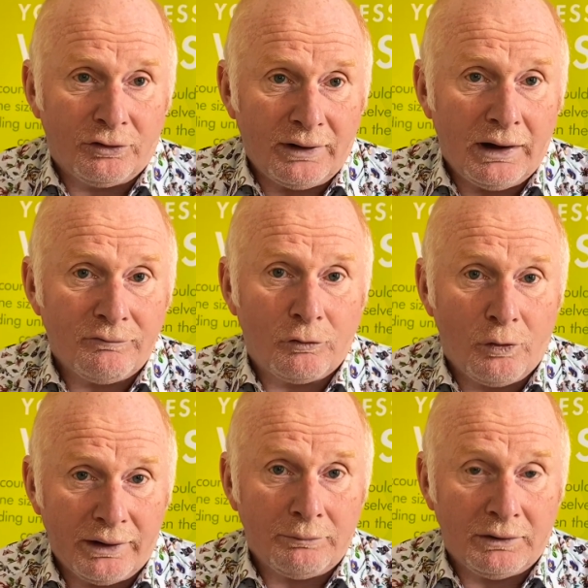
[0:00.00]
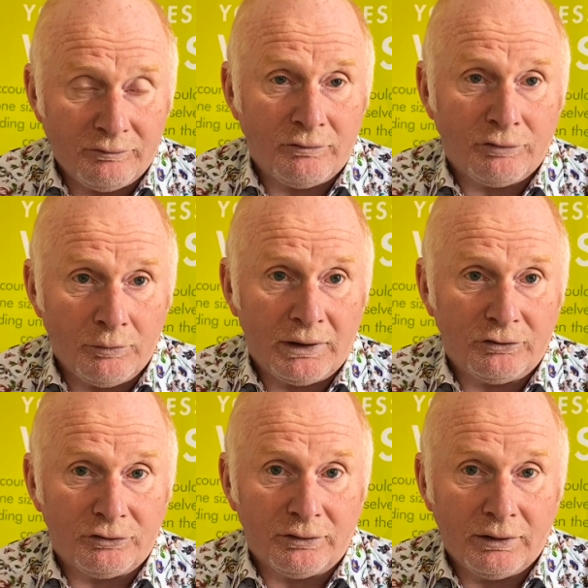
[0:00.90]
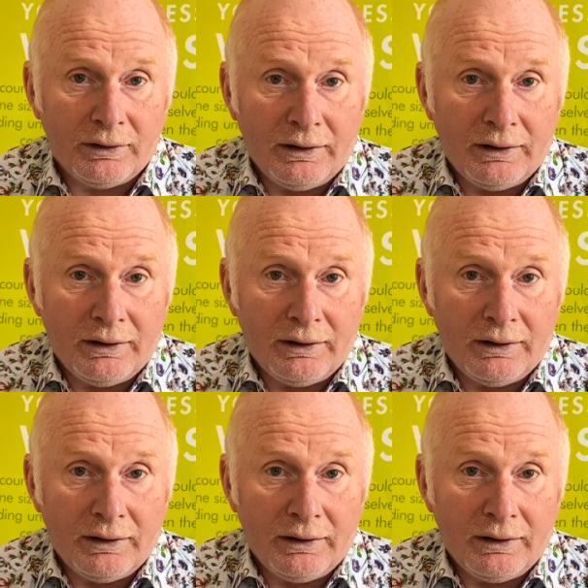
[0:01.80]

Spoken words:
got to have quite a bit of information.